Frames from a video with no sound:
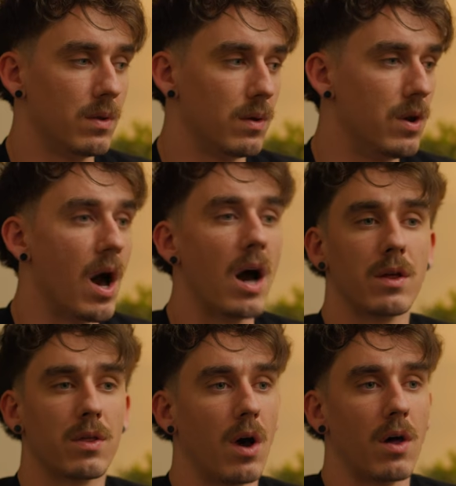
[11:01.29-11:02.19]

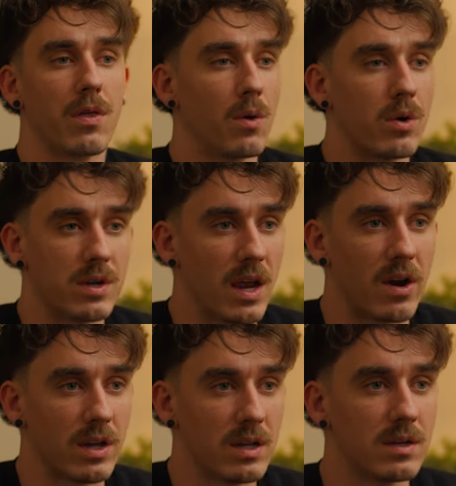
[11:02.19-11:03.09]

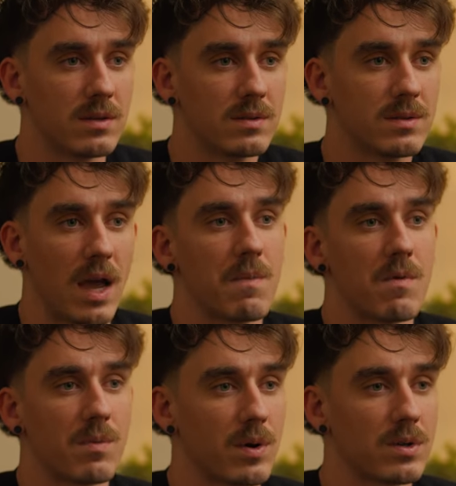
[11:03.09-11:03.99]
non-authoritarian type
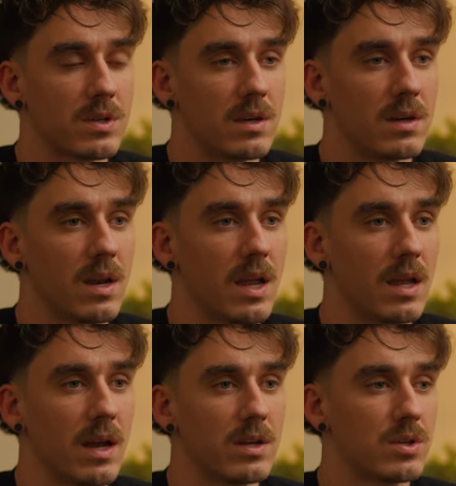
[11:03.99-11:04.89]
of person,
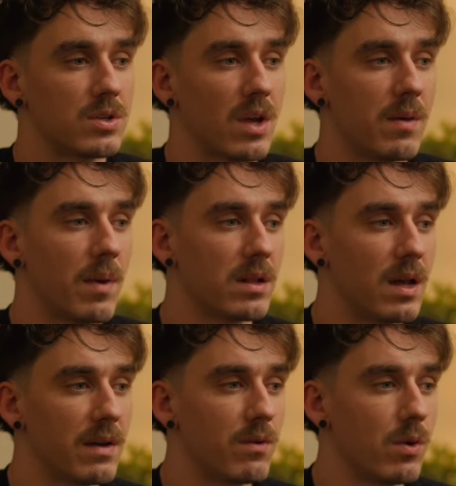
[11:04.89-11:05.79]
and I just signed my
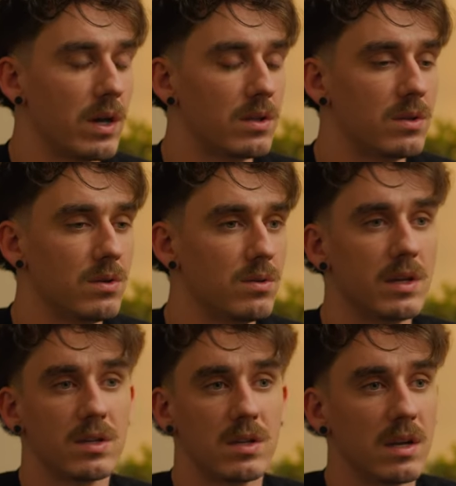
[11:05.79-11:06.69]
life away to
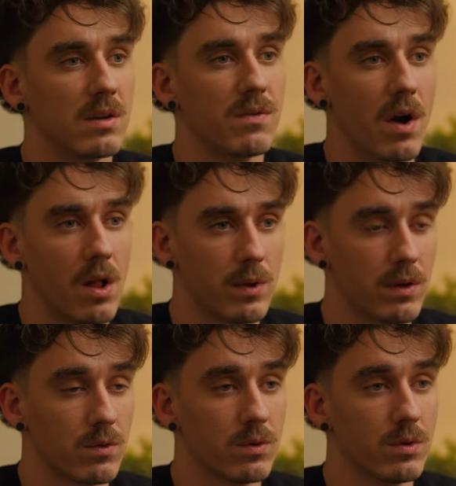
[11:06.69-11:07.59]
listening and following
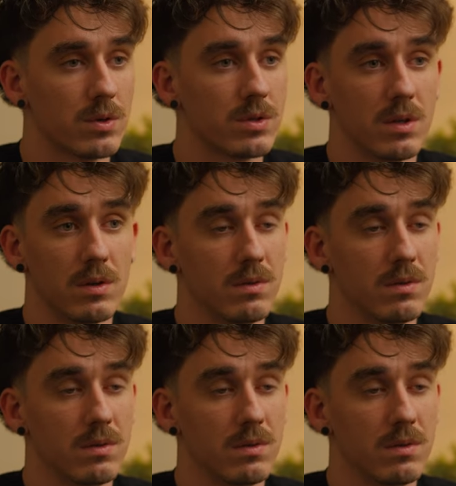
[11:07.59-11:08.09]
rules to the